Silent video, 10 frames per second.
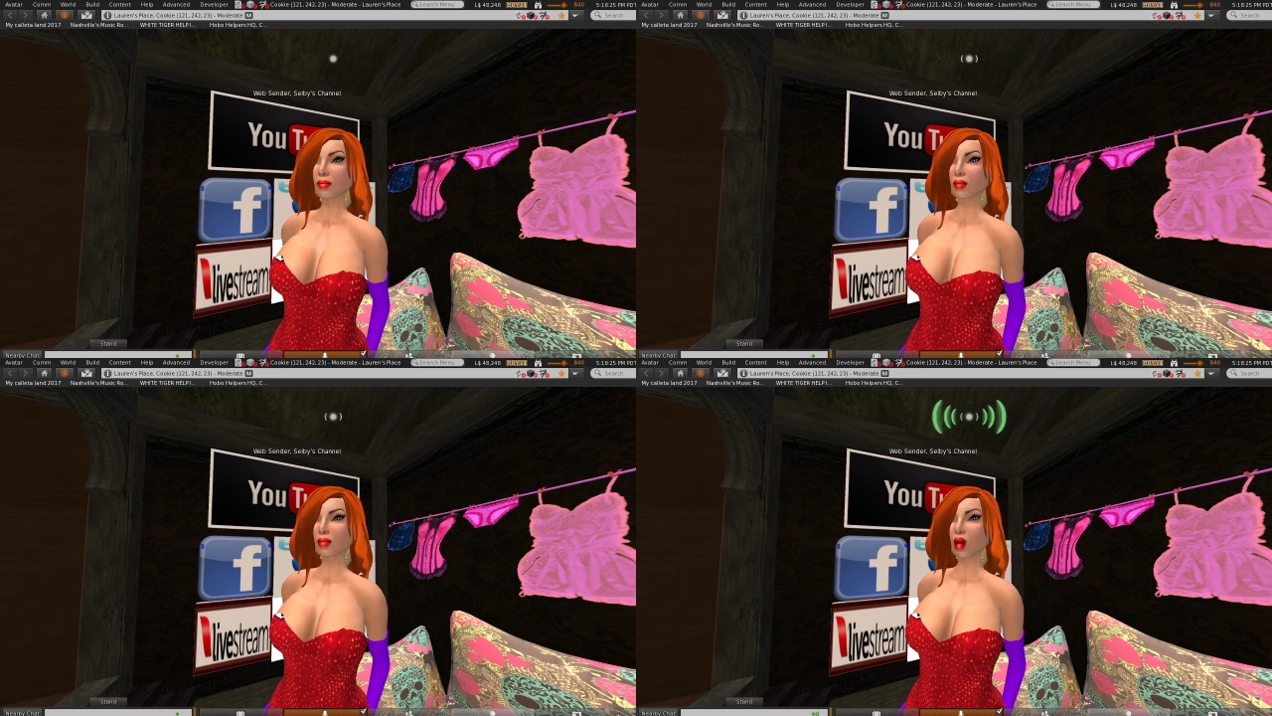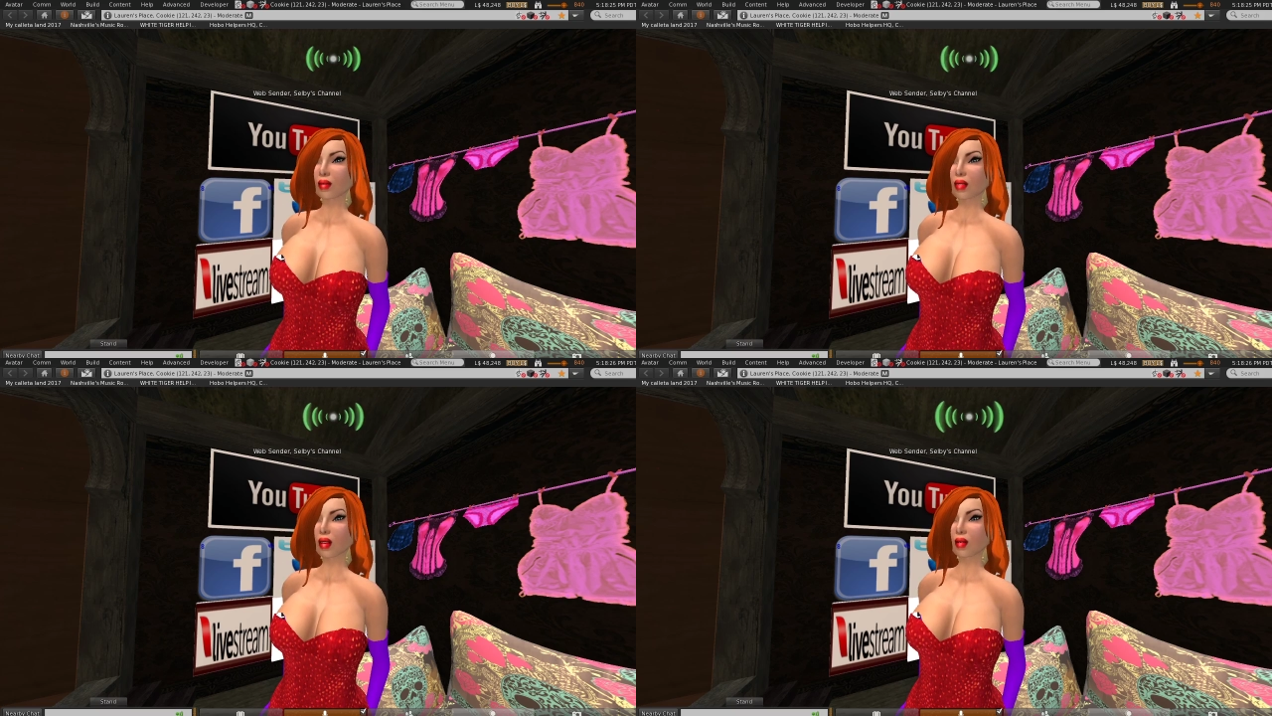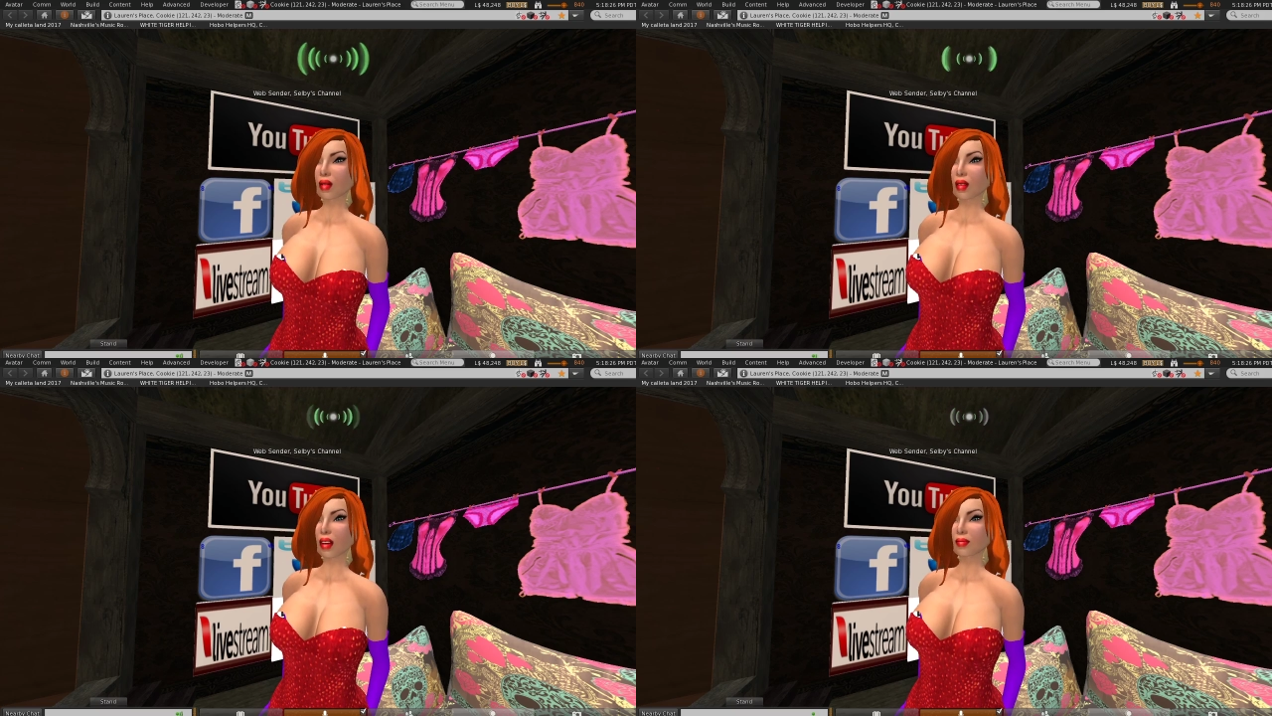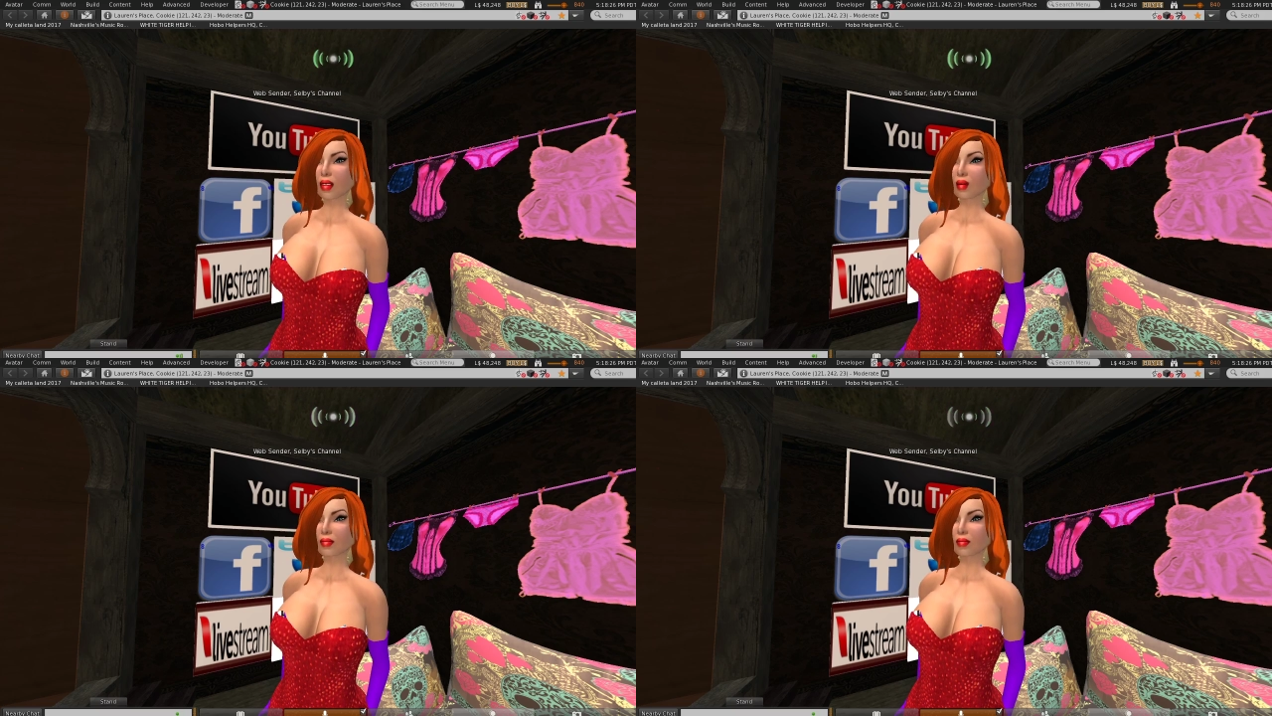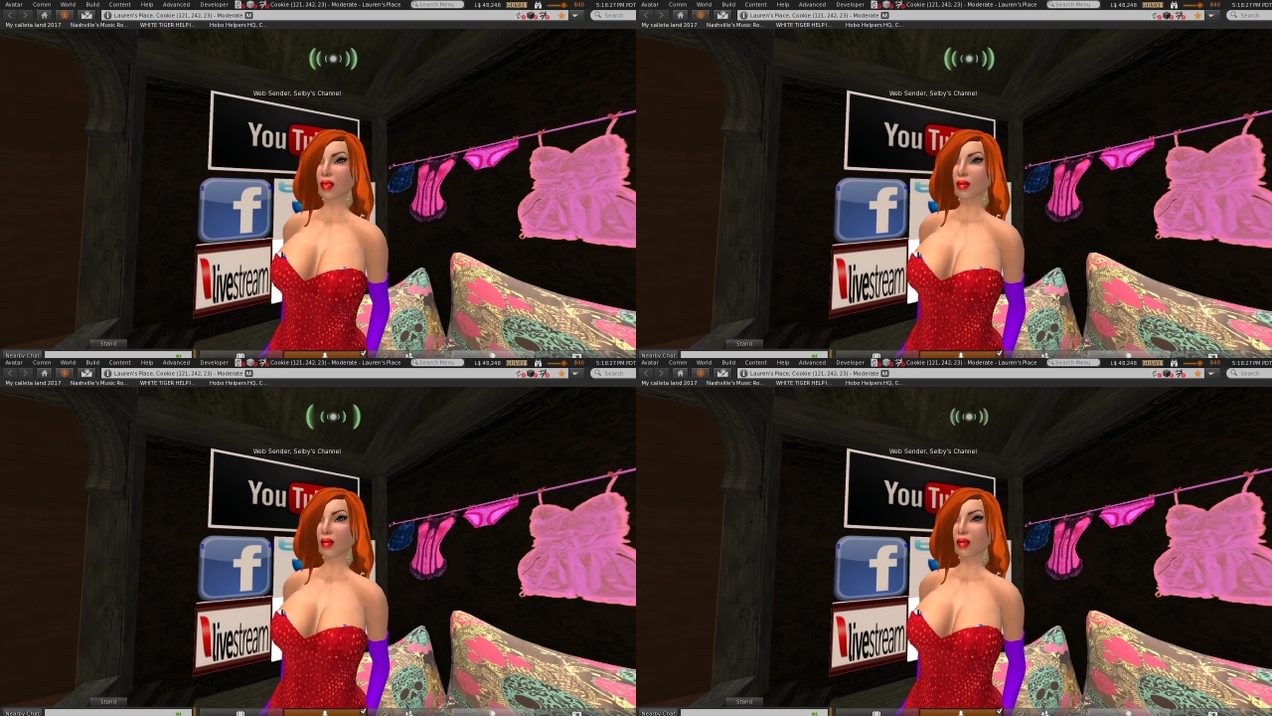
it seems like an eternity.